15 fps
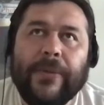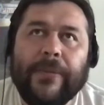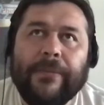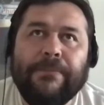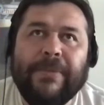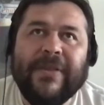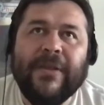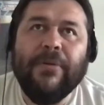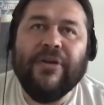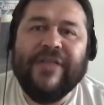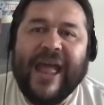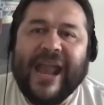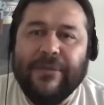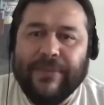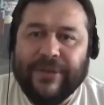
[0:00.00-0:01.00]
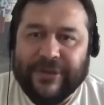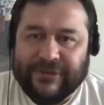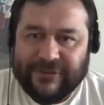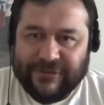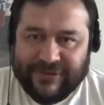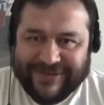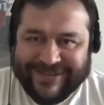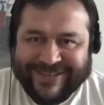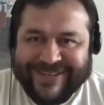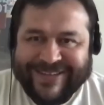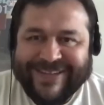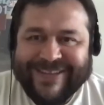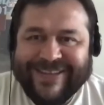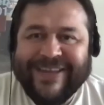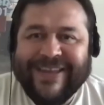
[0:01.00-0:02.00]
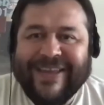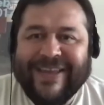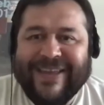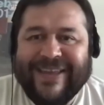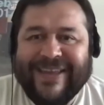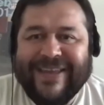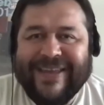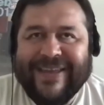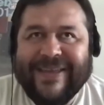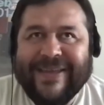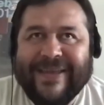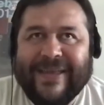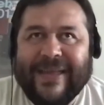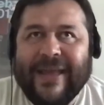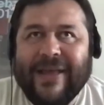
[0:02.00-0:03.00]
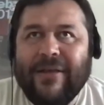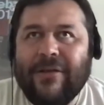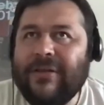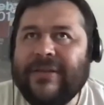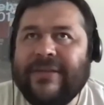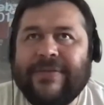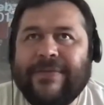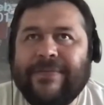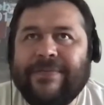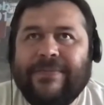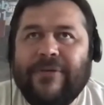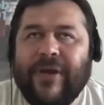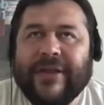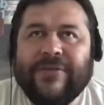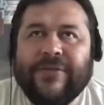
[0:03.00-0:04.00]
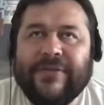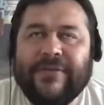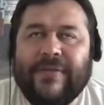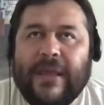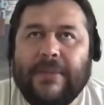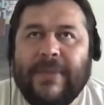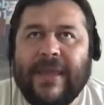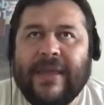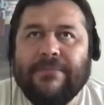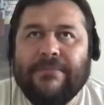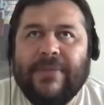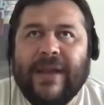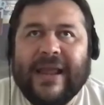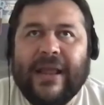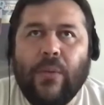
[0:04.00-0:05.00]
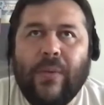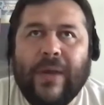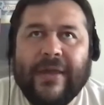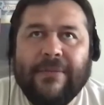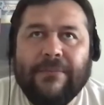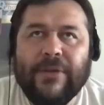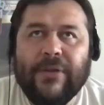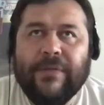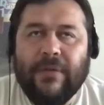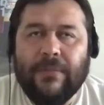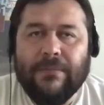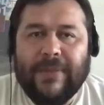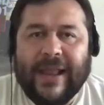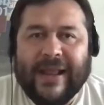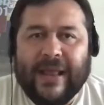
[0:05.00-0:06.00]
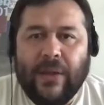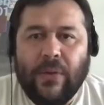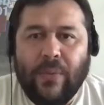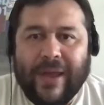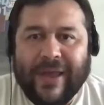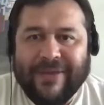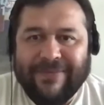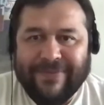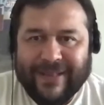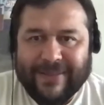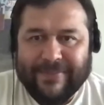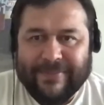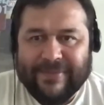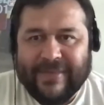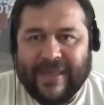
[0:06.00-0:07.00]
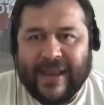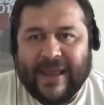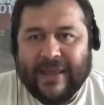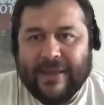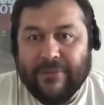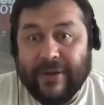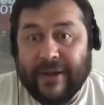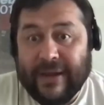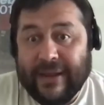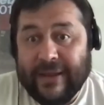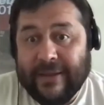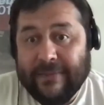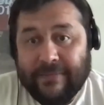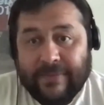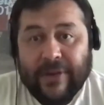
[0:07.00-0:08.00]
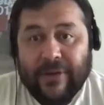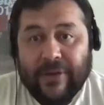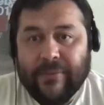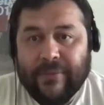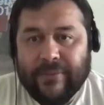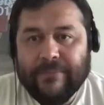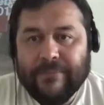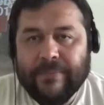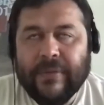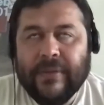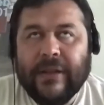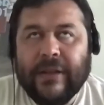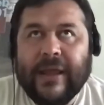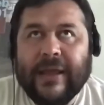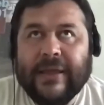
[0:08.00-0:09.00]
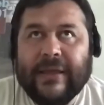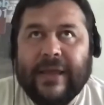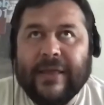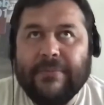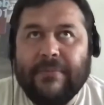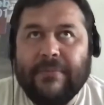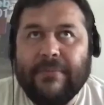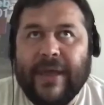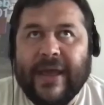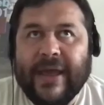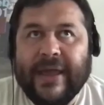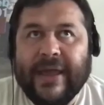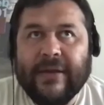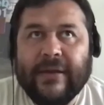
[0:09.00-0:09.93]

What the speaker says: Peter Bogdanovich, and all these directors. They made black and white, beautiful black and white films that I really, like admire.